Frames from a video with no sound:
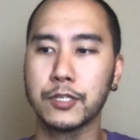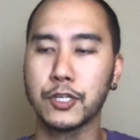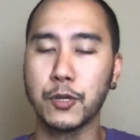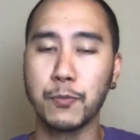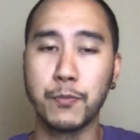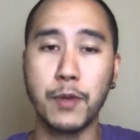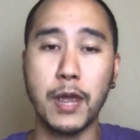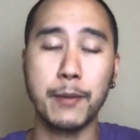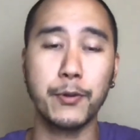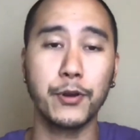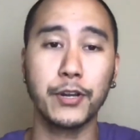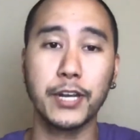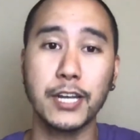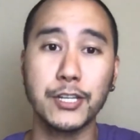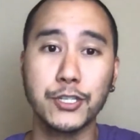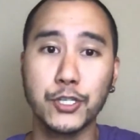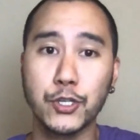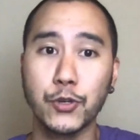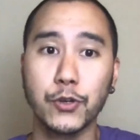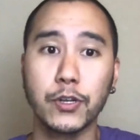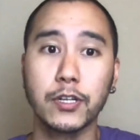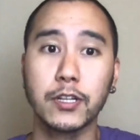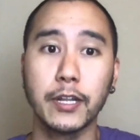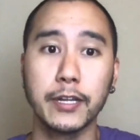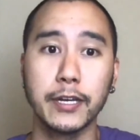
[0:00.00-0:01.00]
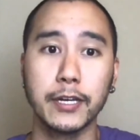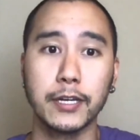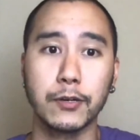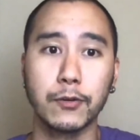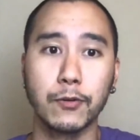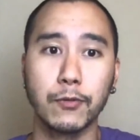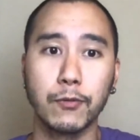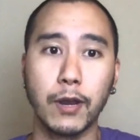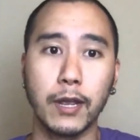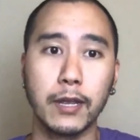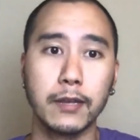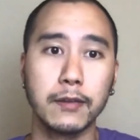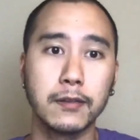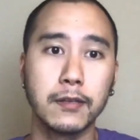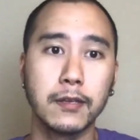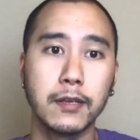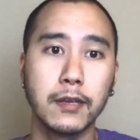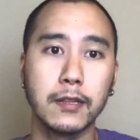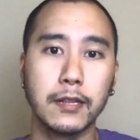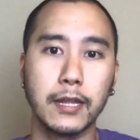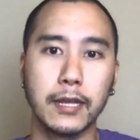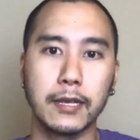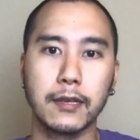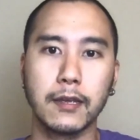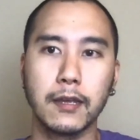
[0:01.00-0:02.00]
be able to get to your clinic, right?
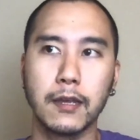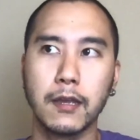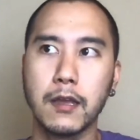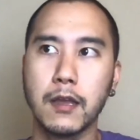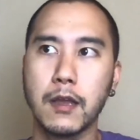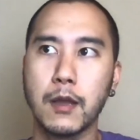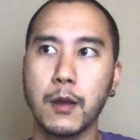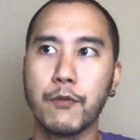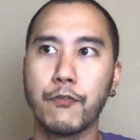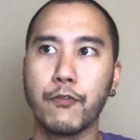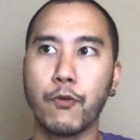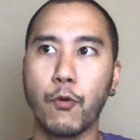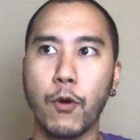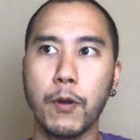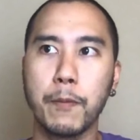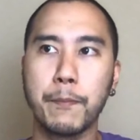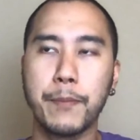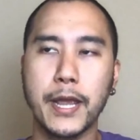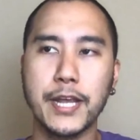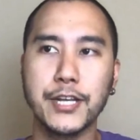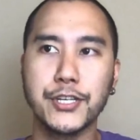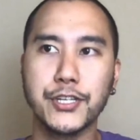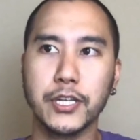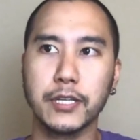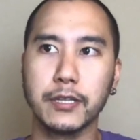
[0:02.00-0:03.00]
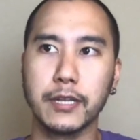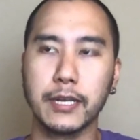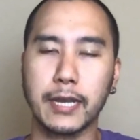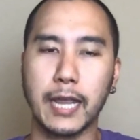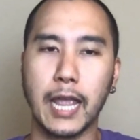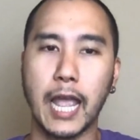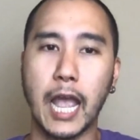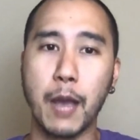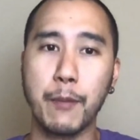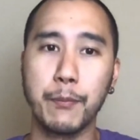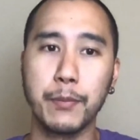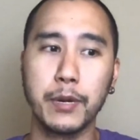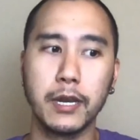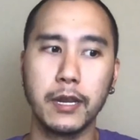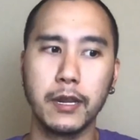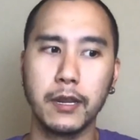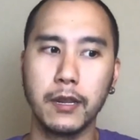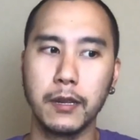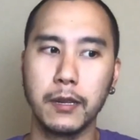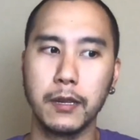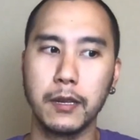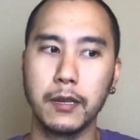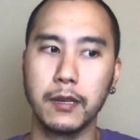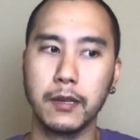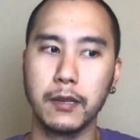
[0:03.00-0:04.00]
For one patient, how
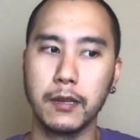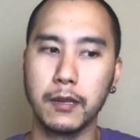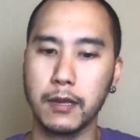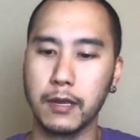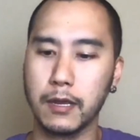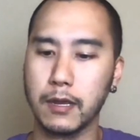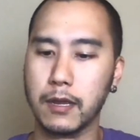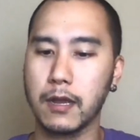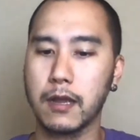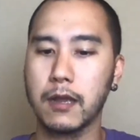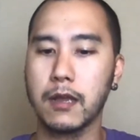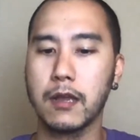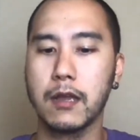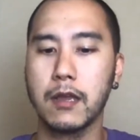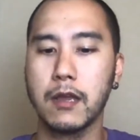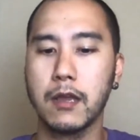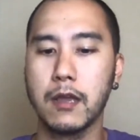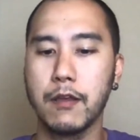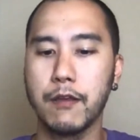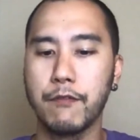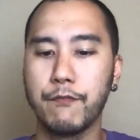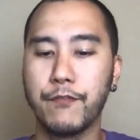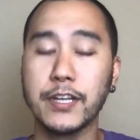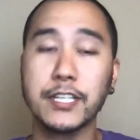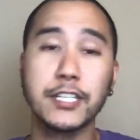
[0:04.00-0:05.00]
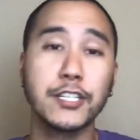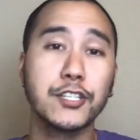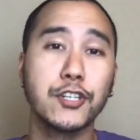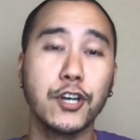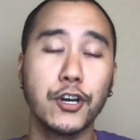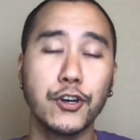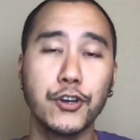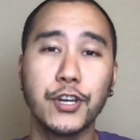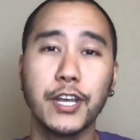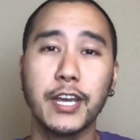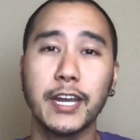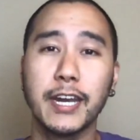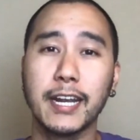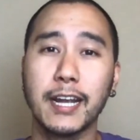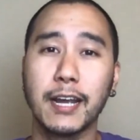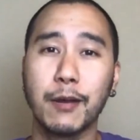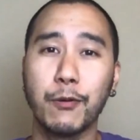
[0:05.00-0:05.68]
many visits are you getting?